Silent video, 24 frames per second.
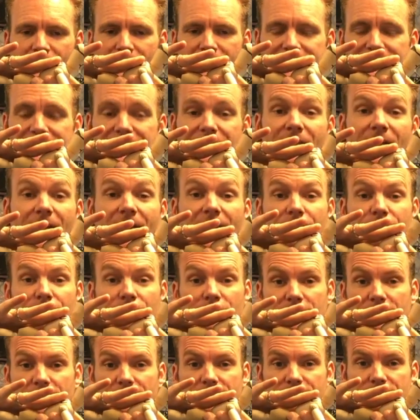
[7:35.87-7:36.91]
it's
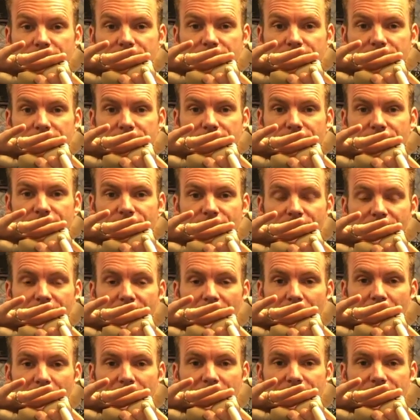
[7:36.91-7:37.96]
lively. So
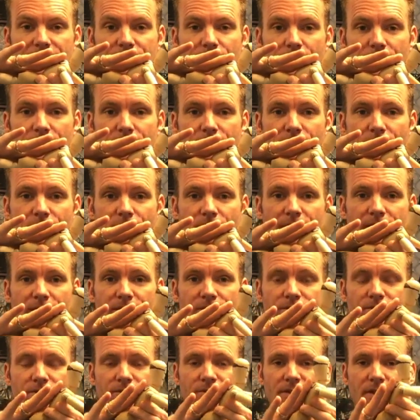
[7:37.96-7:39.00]
that means when you
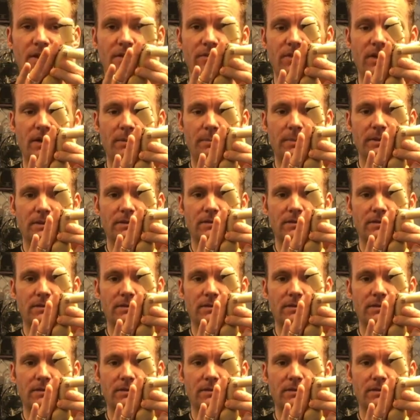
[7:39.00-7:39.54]
reach yourself up,